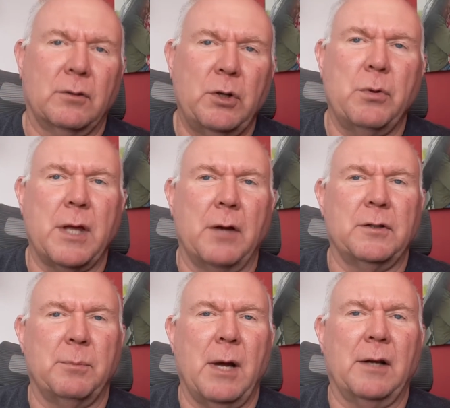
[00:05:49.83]

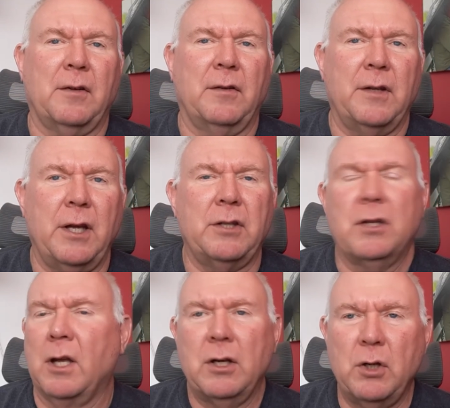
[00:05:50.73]
2,000 boxes
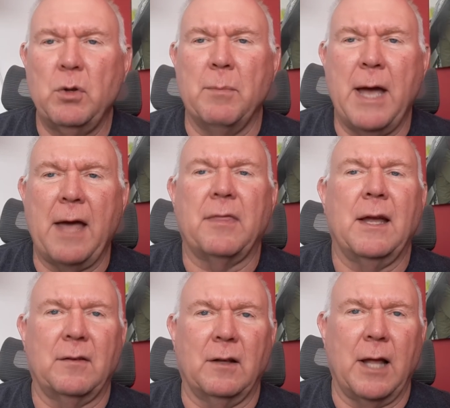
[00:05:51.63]
each. Do the math,
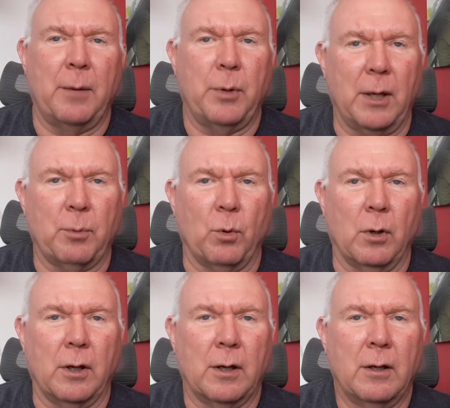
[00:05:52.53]
that's a lot of
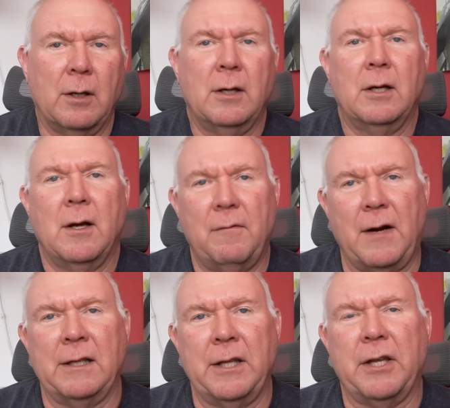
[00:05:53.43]
paperwork.
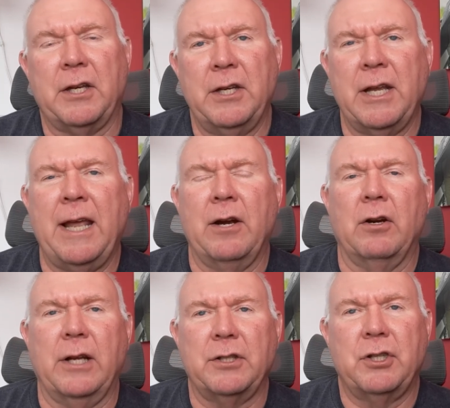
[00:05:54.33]
Finally, the container
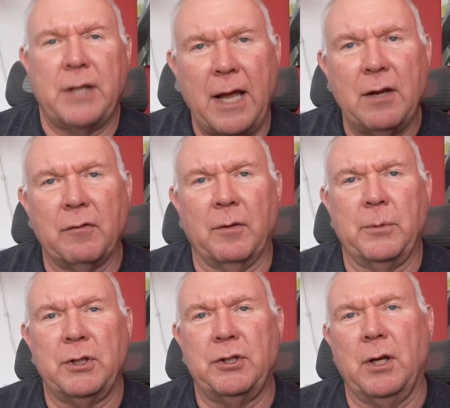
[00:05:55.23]
gets taken from
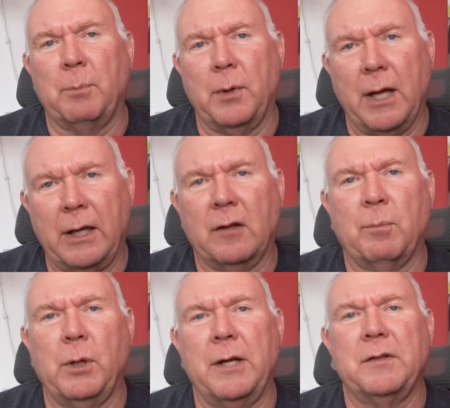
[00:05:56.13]
the ship and gets
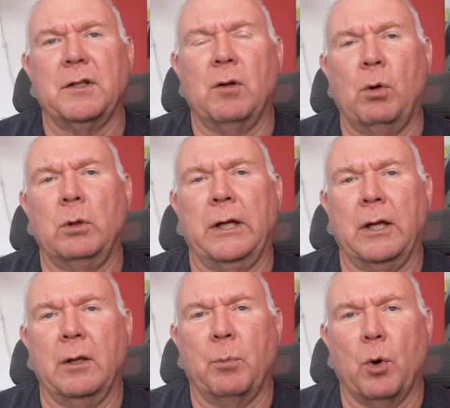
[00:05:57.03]
placed in holding
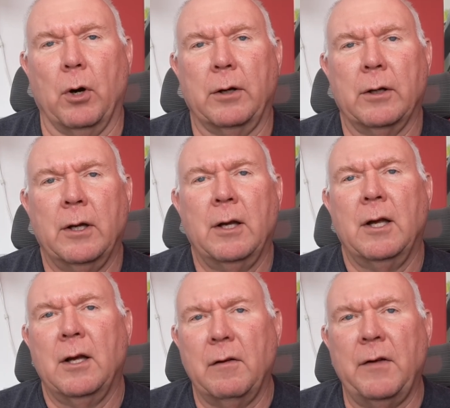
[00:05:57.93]
in the port.
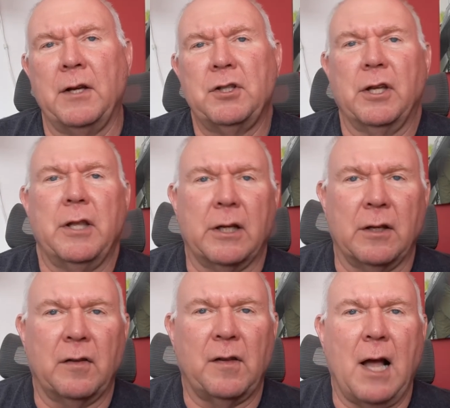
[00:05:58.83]
Eventually, the
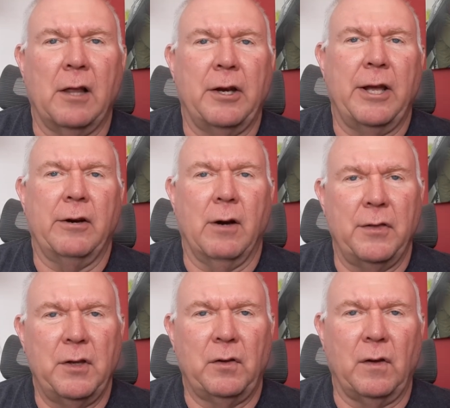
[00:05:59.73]
consolidator
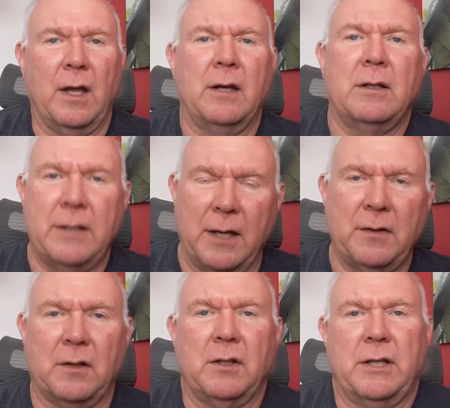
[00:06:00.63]
on this end
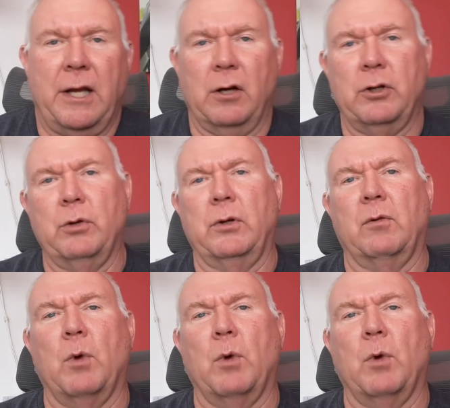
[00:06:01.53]
takes the container to its